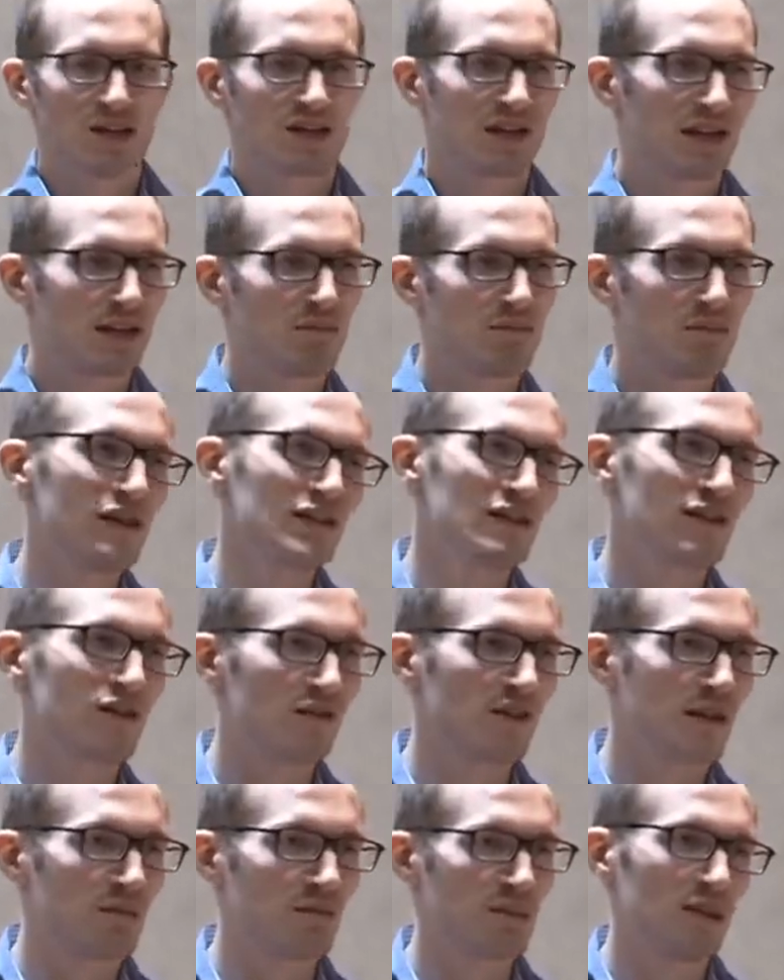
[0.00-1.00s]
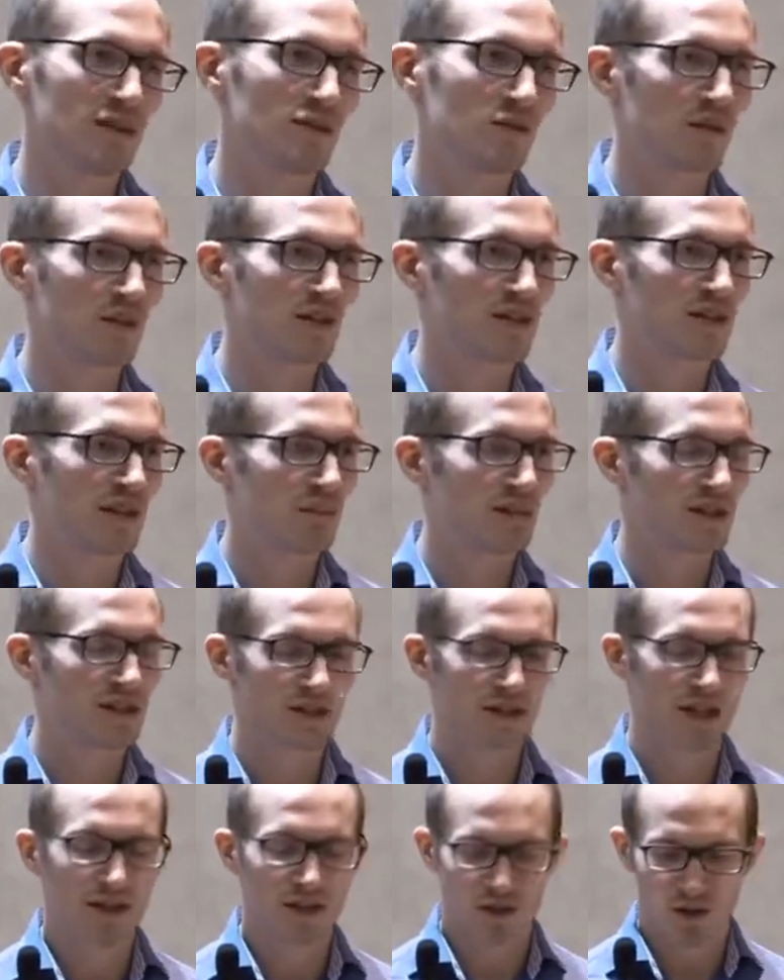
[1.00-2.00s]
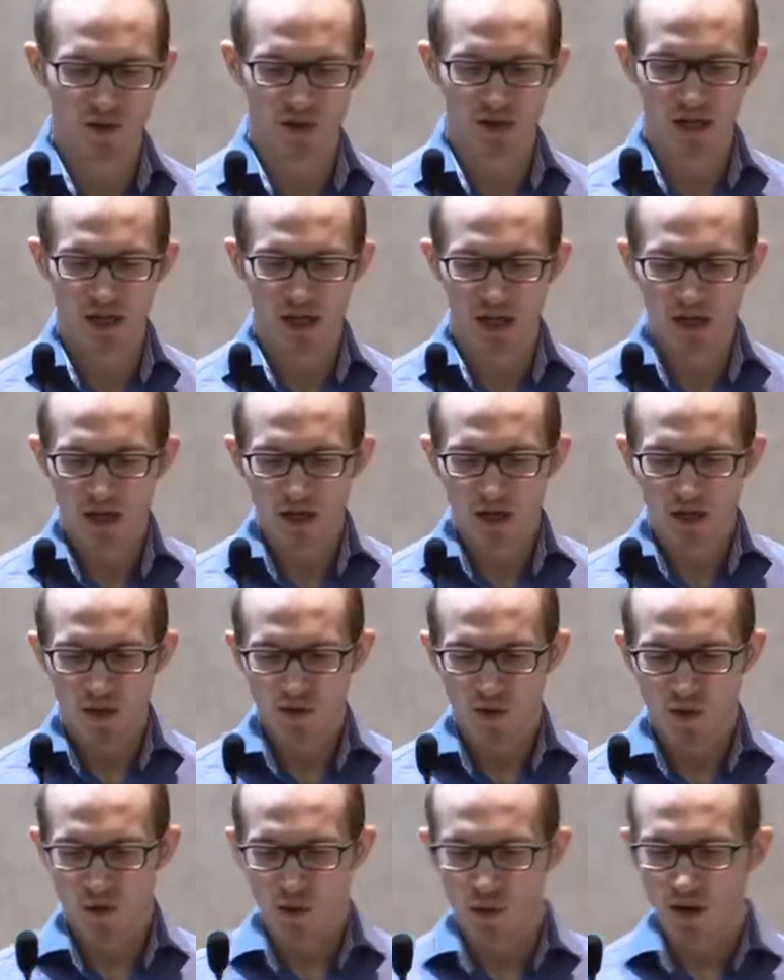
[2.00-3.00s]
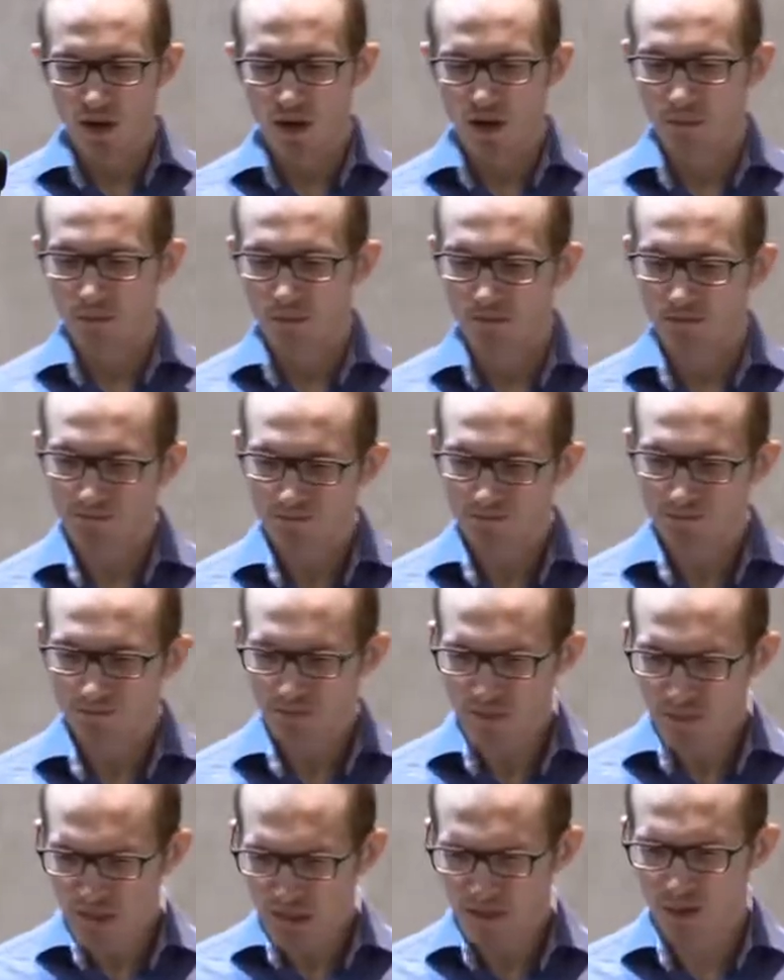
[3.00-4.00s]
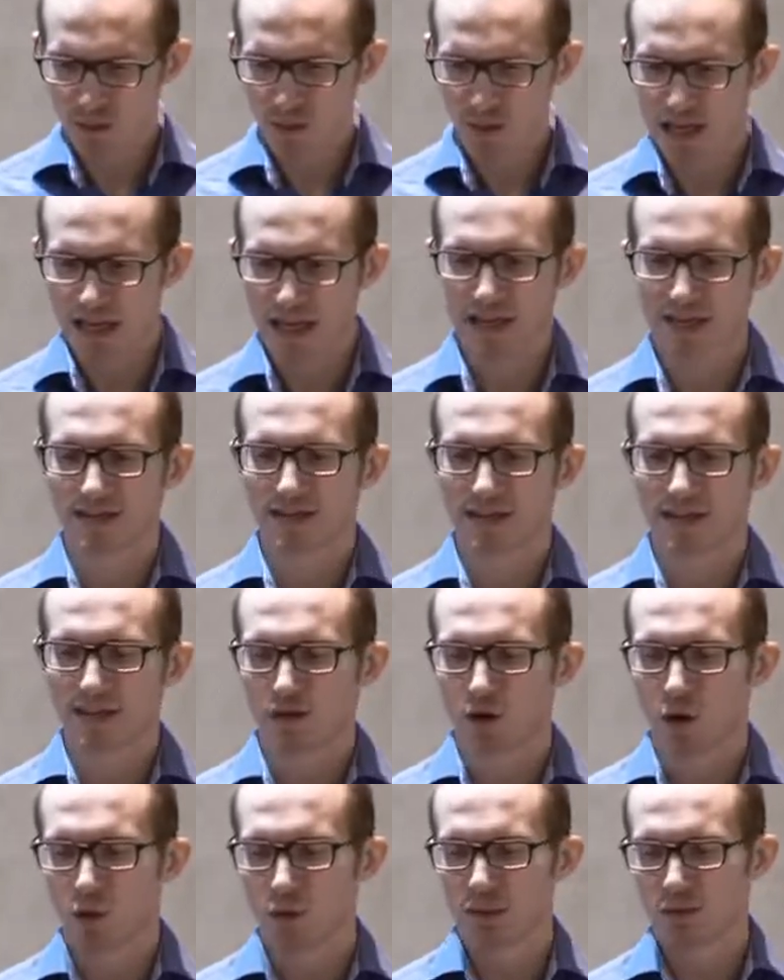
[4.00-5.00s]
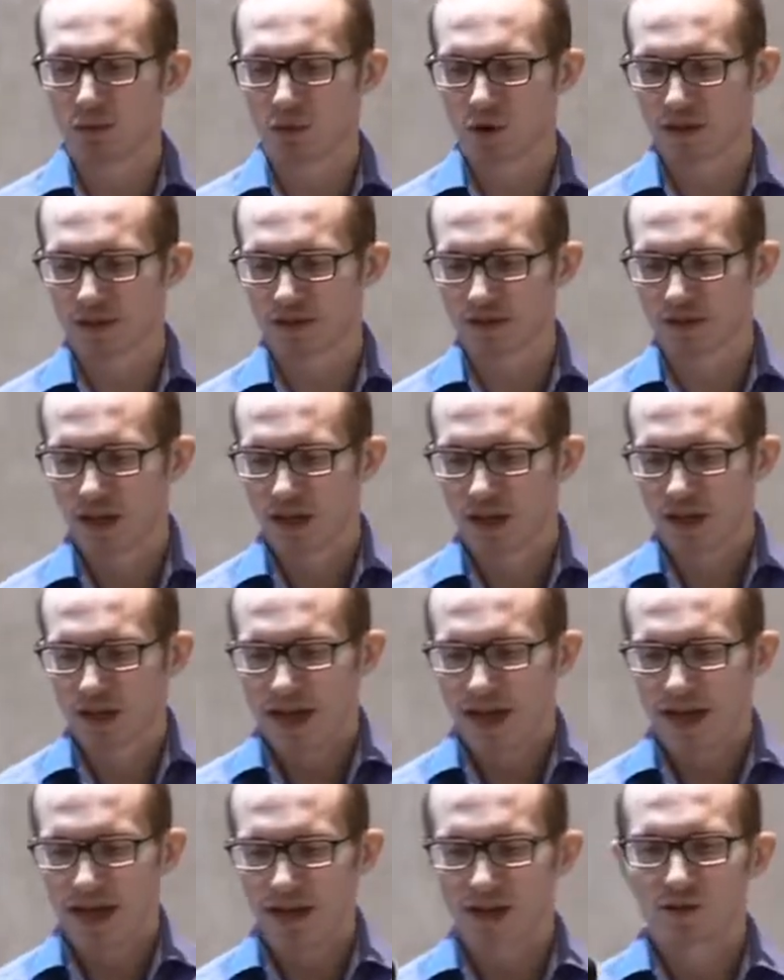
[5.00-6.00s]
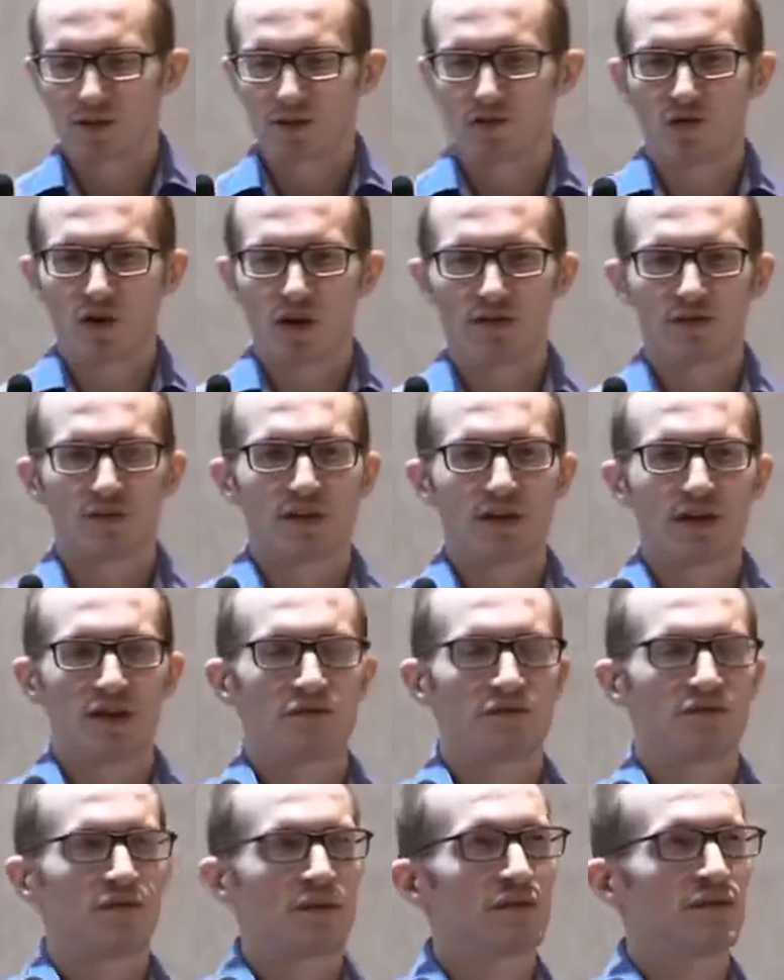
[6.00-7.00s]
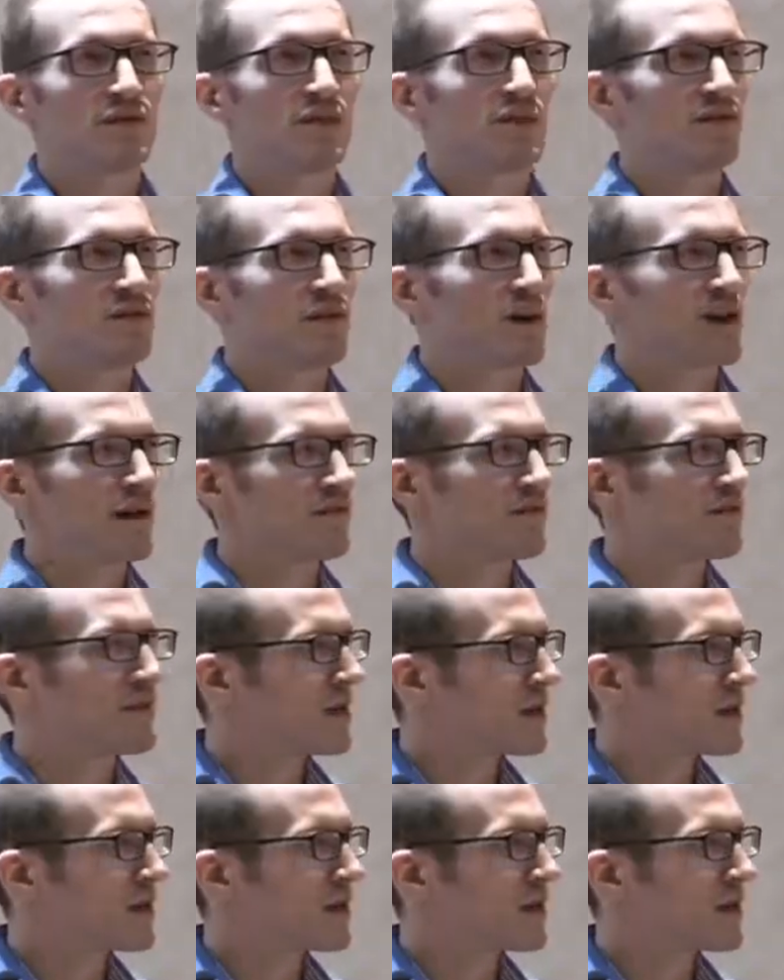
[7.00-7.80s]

basically a million of IPs with the same SSL cert. So um, it's a bit less than open ports. And it's roughly 55